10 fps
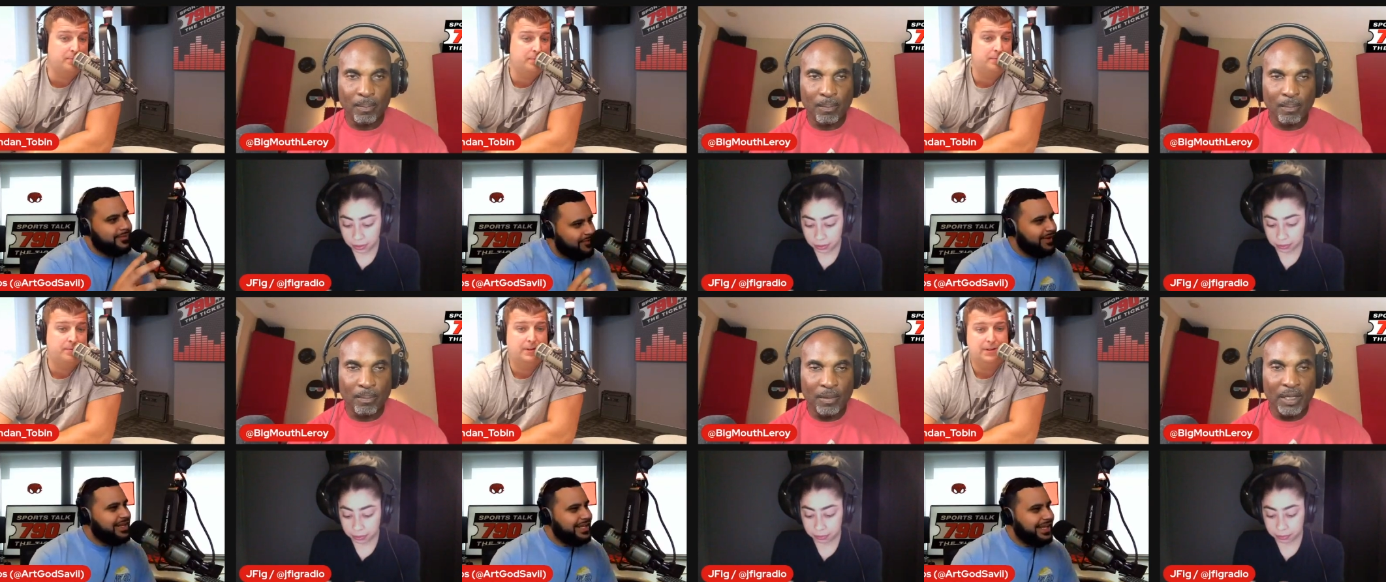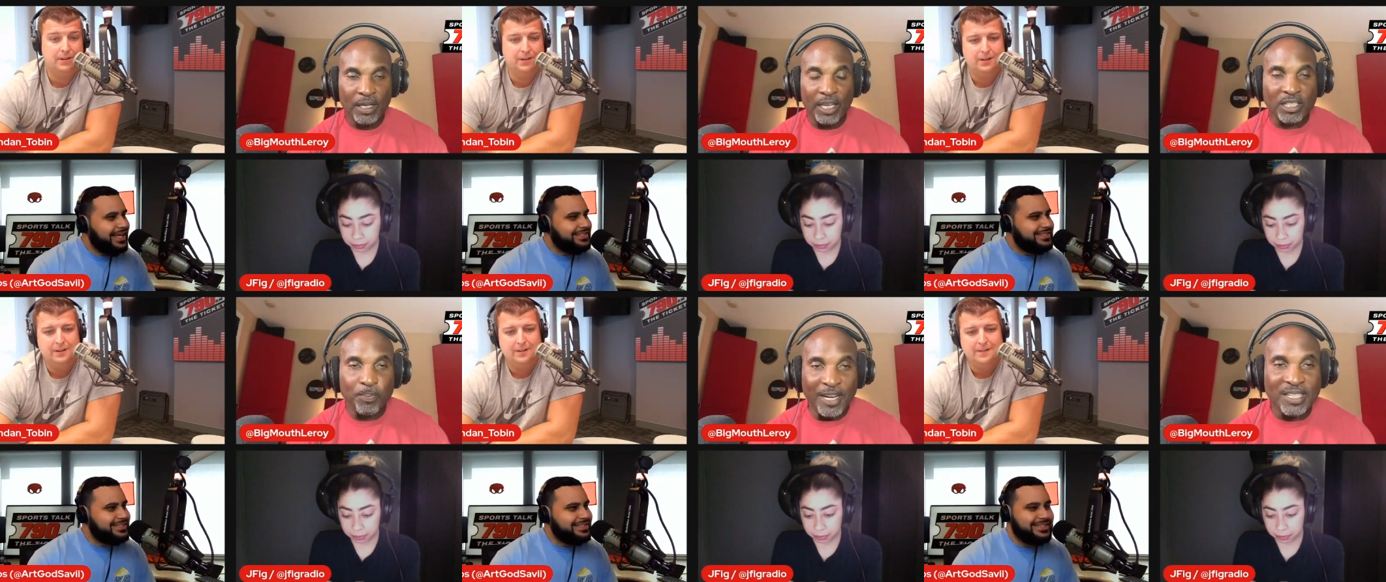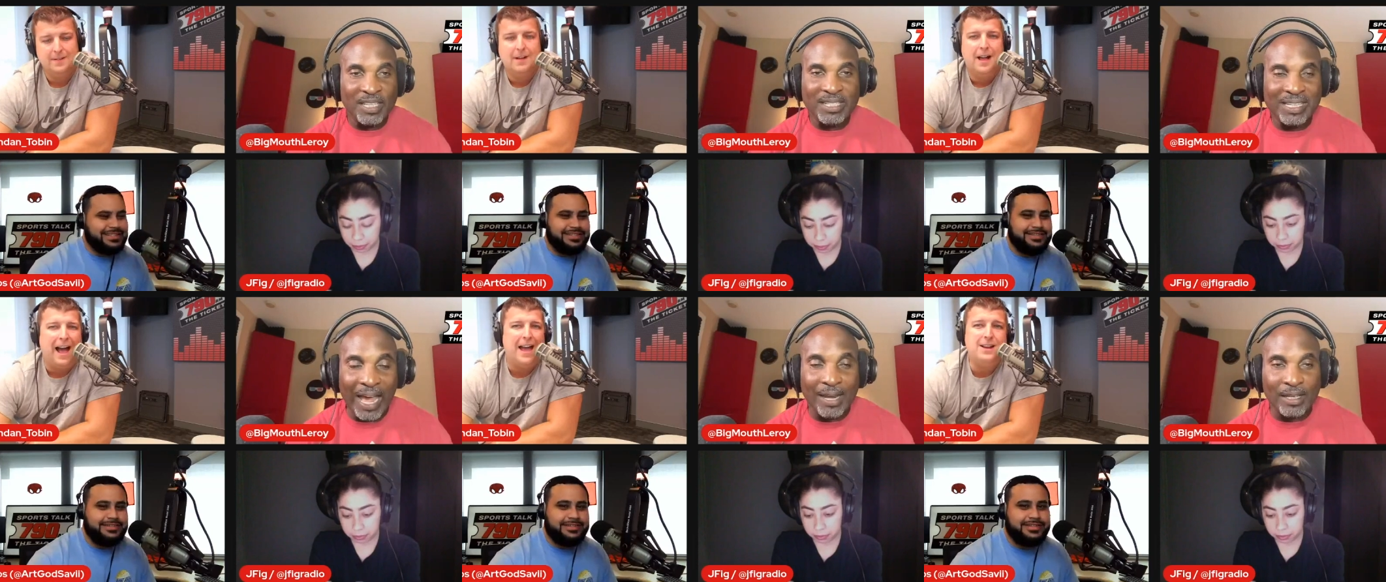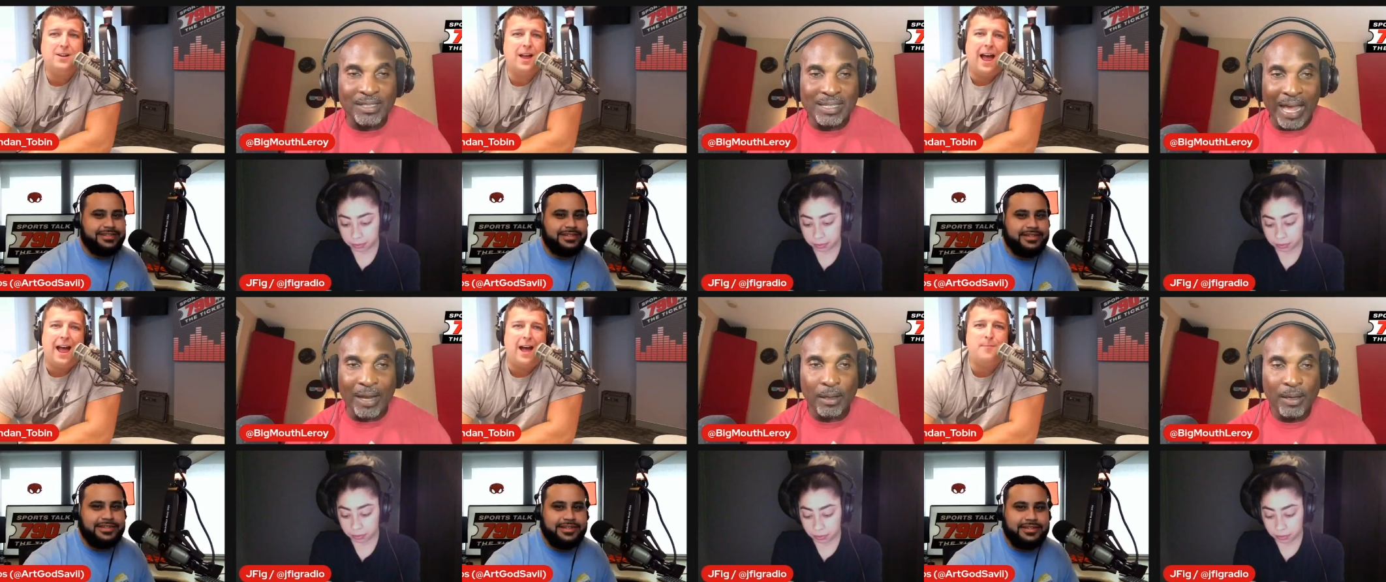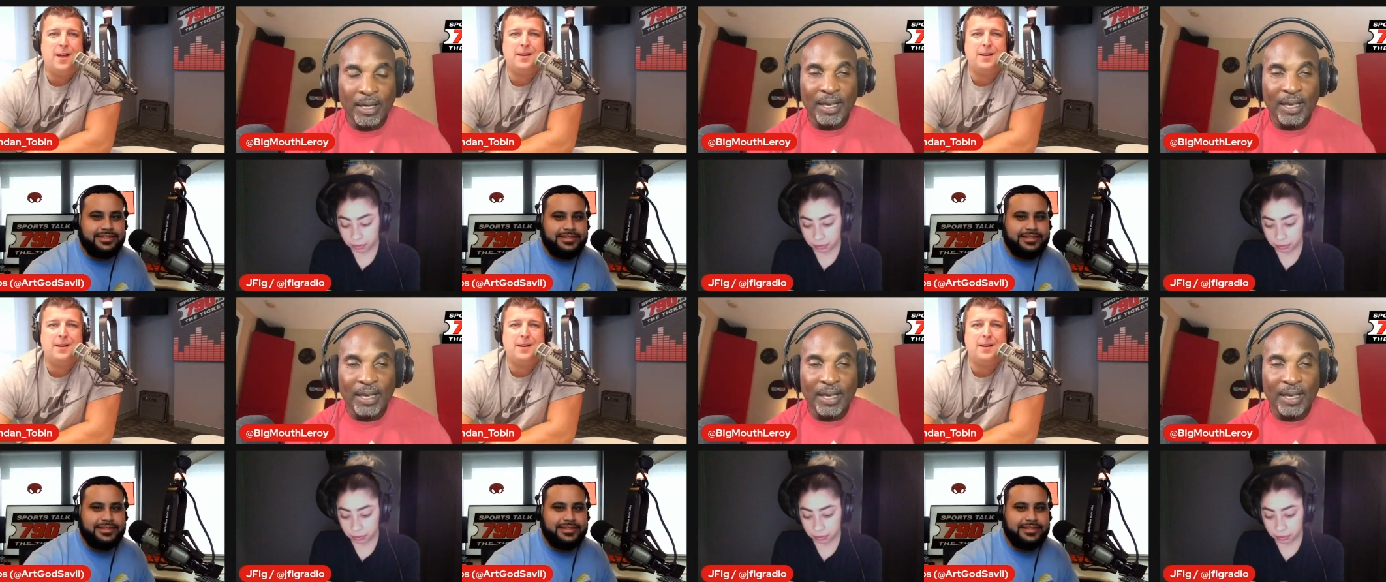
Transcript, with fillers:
Speaker 1: Really?
Speaker 2: Guys? Especially, it's not. It's I don't, not. i am not.